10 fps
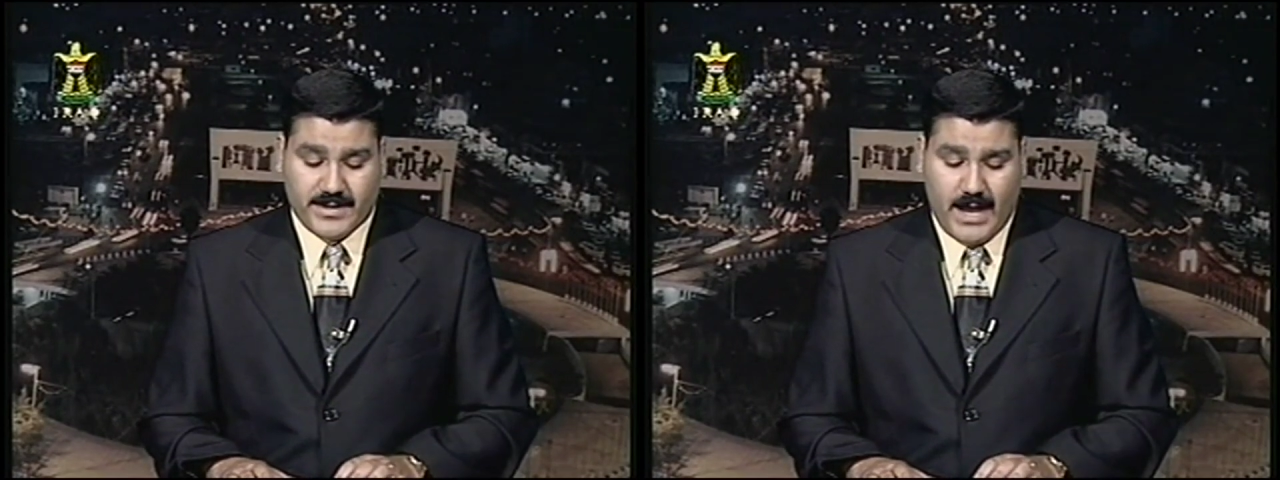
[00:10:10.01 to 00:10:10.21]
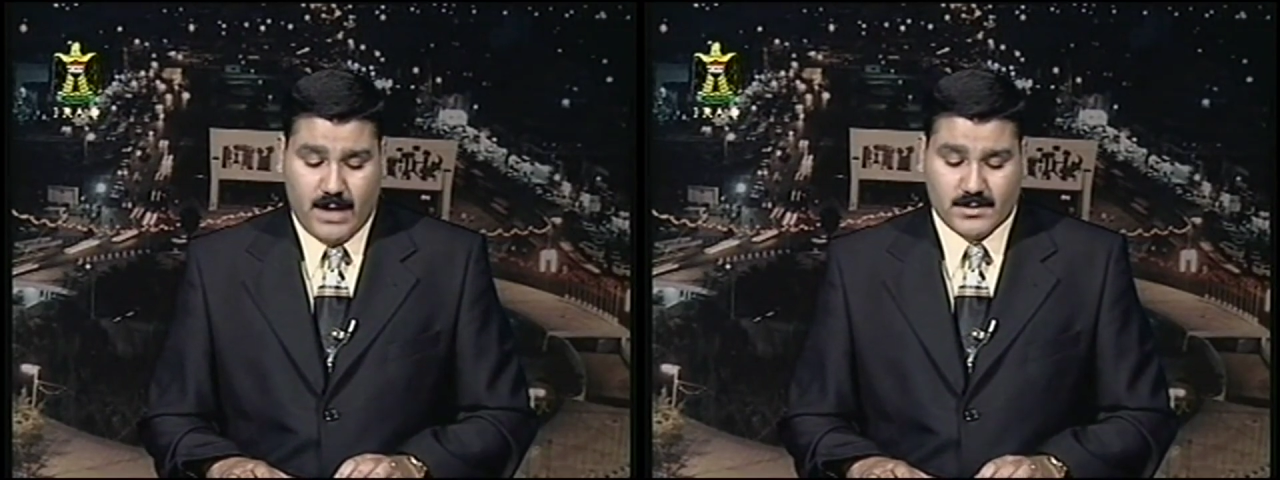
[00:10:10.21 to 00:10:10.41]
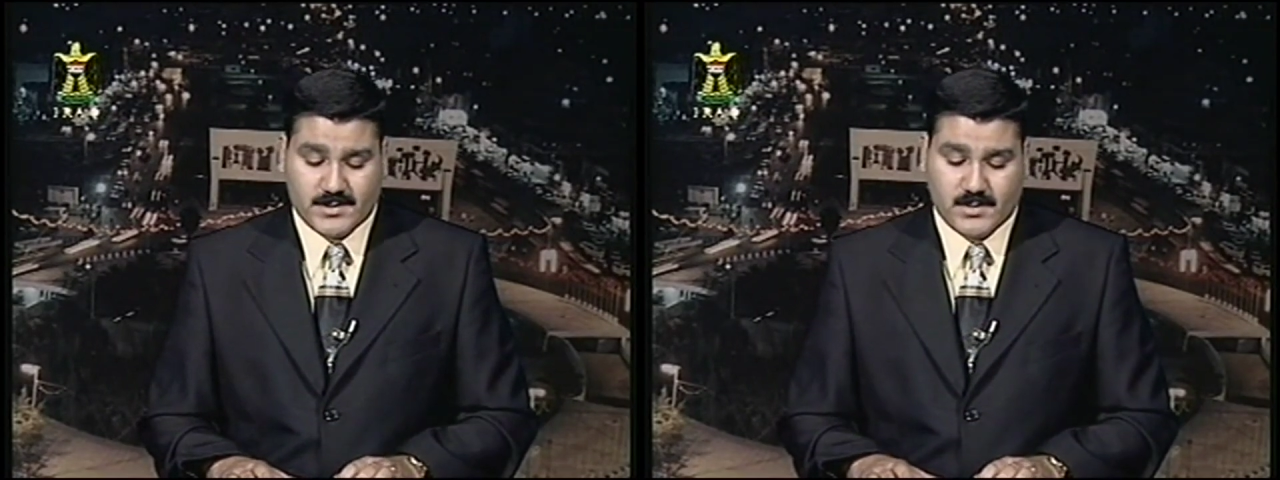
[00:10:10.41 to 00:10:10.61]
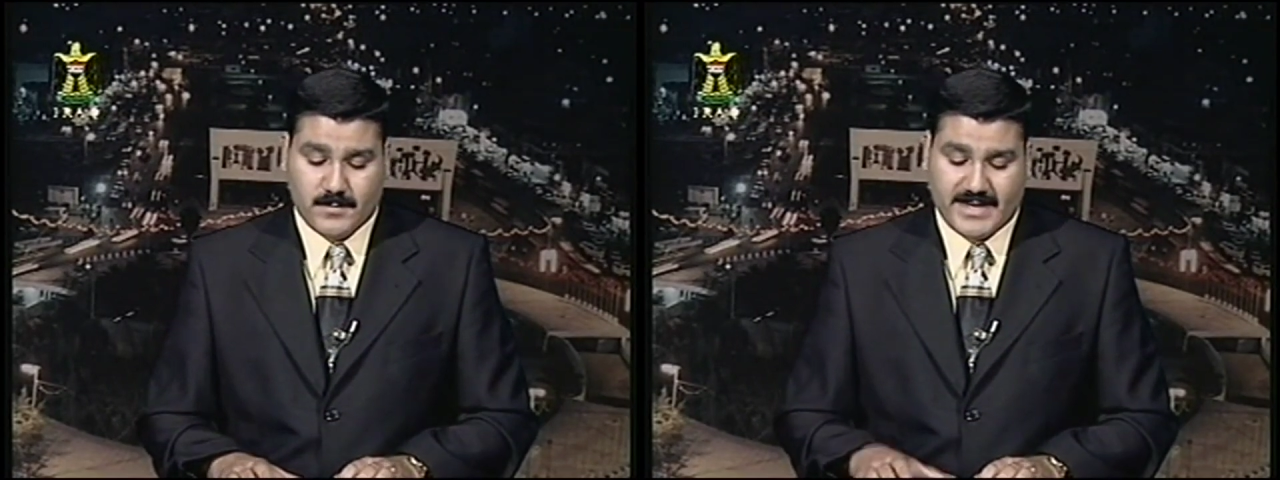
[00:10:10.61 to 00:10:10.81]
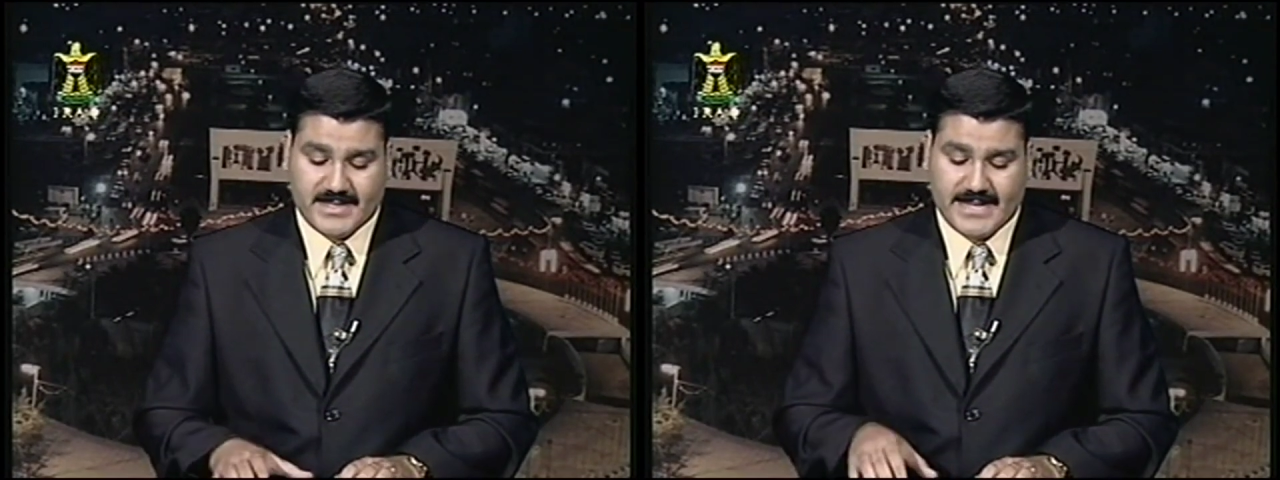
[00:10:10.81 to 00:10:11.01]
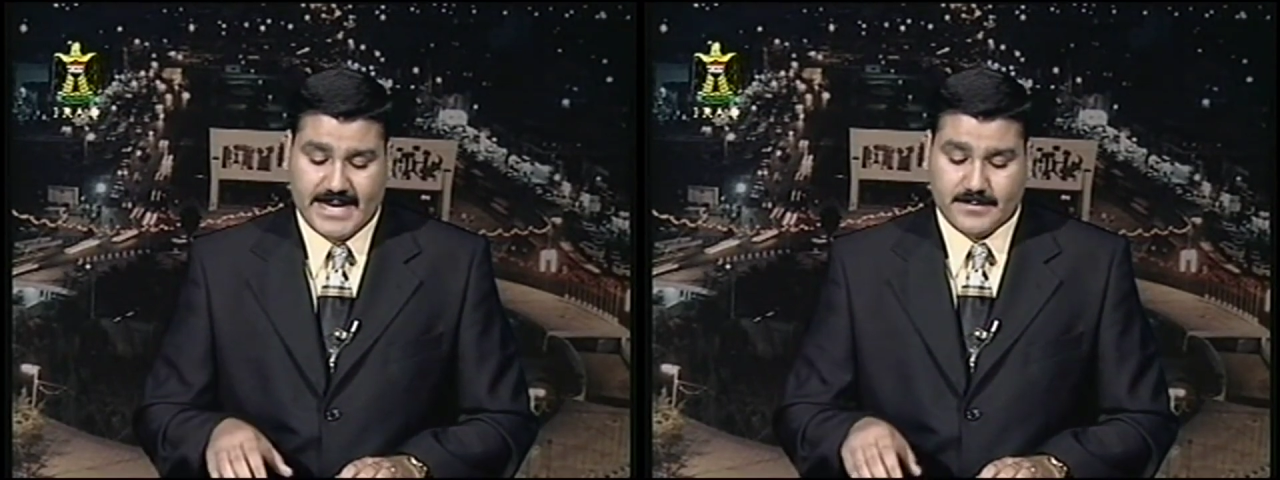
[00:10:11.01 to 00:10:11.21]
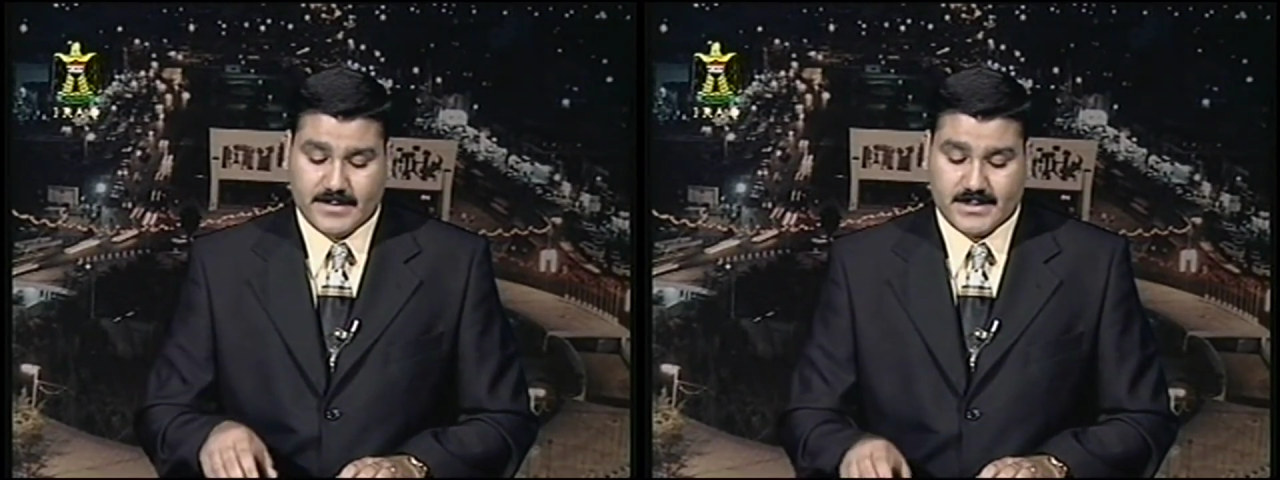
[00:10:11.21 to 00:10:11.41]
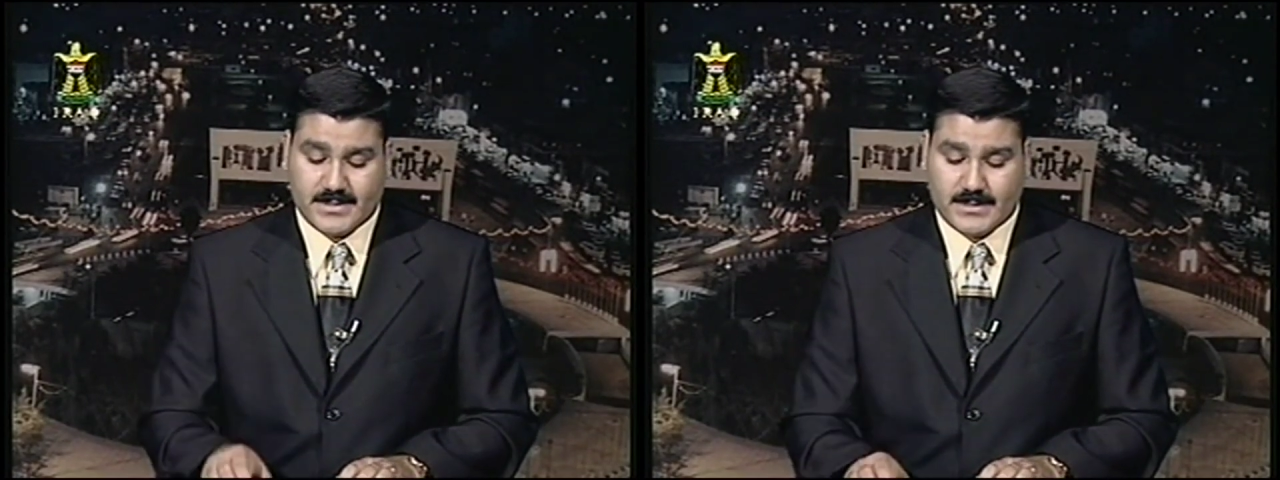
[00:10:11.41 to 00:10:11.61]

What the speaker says: hours to make statements